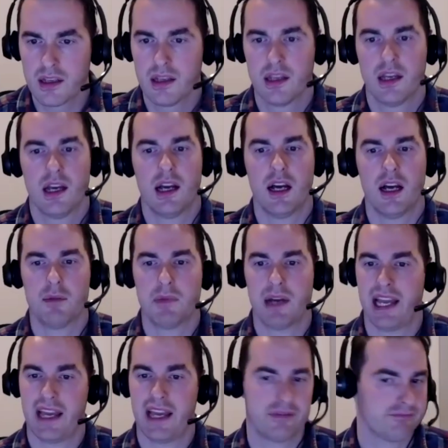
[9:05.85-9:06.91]
Um, I
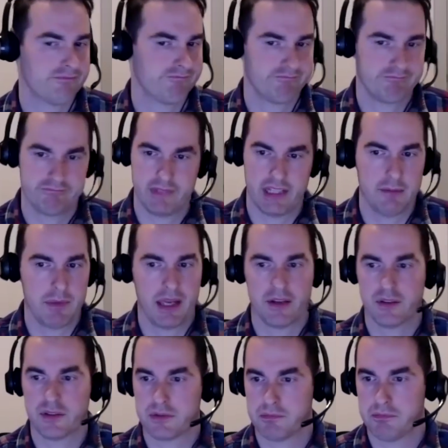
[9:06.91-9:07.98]
have
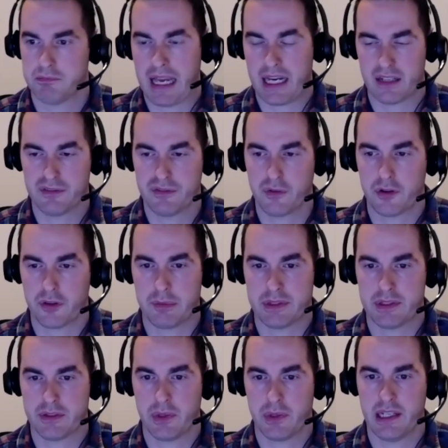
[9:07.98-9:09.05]
emails back and forth
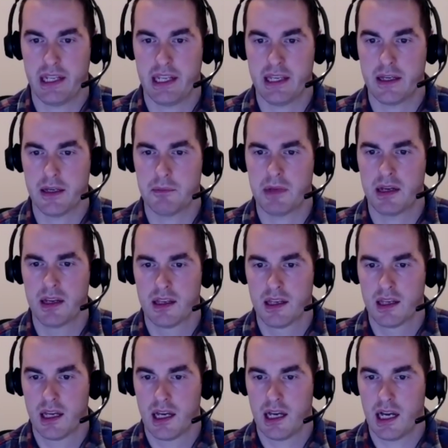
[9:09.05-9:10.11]
between him,
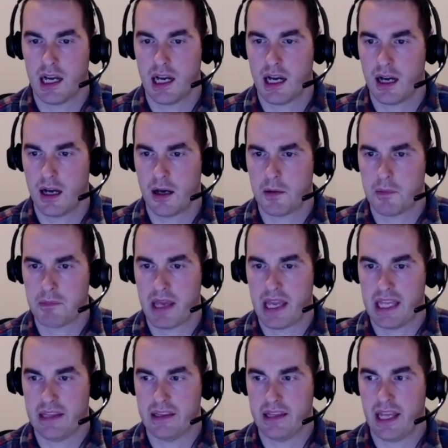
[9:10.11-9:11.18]
um,
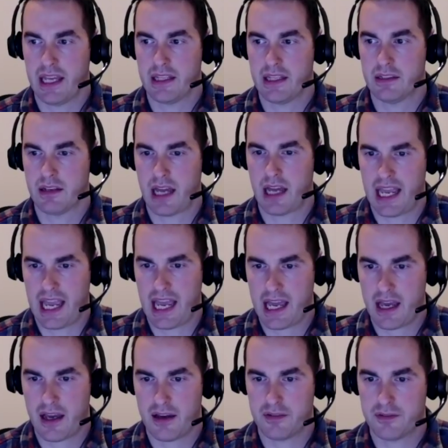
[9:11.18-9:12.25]
and then I
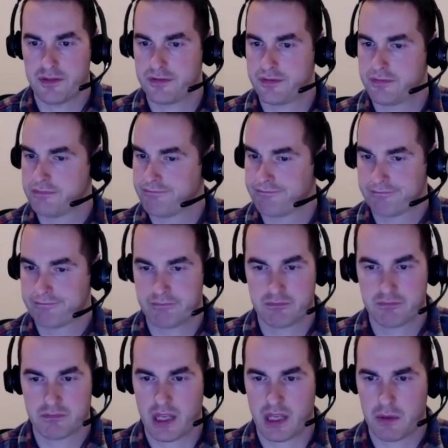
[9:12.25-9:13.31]
have
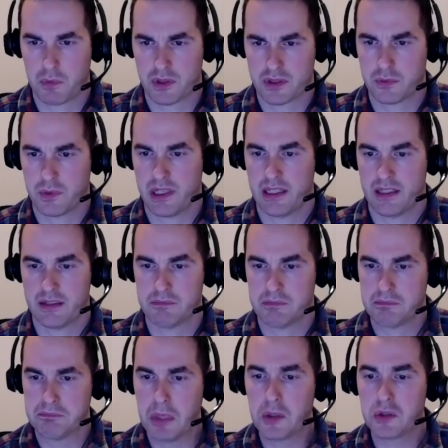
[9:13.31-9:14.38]
I worked with
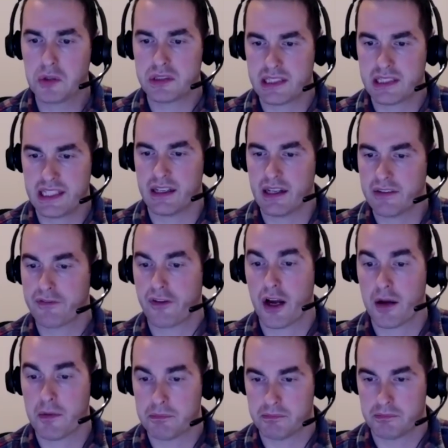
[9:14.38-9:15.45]
mostly
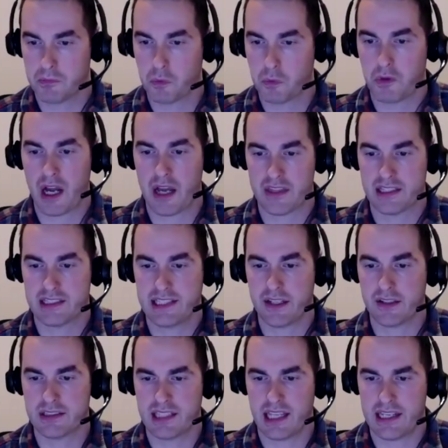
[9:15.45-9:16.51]
from on the sales
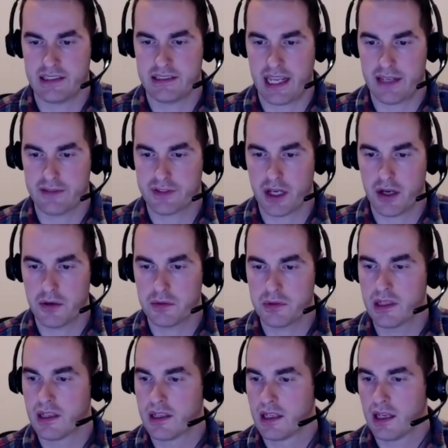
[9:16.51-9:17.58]
side, Dave Cohn,
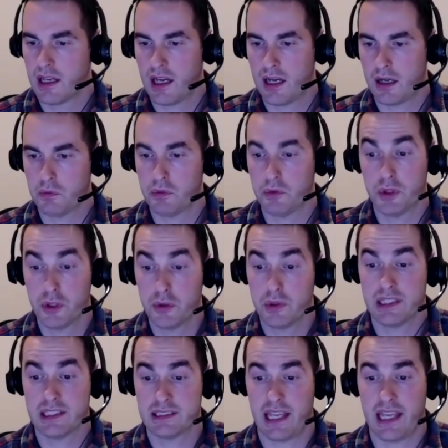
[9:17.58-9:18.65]
uh, who
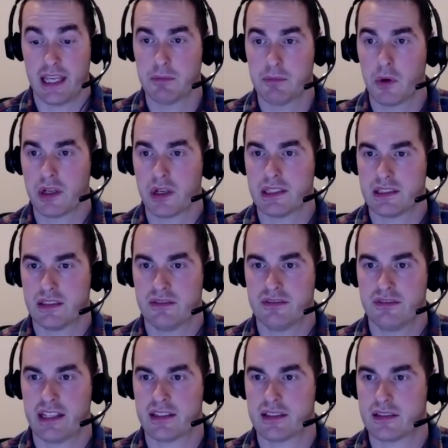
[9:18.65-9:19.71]
is a Morris
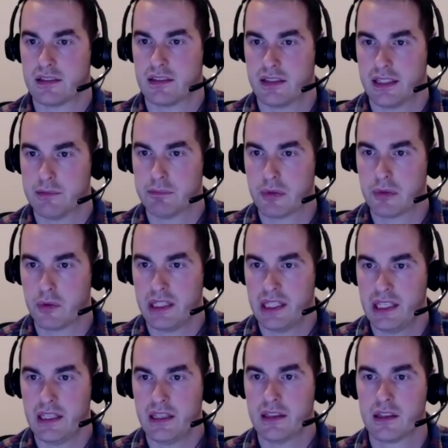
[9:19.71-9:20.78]
Invest
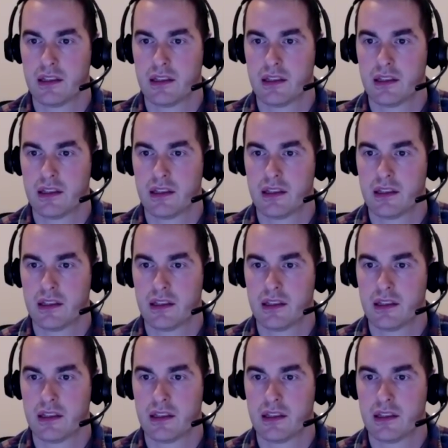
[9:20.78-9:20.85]
employee.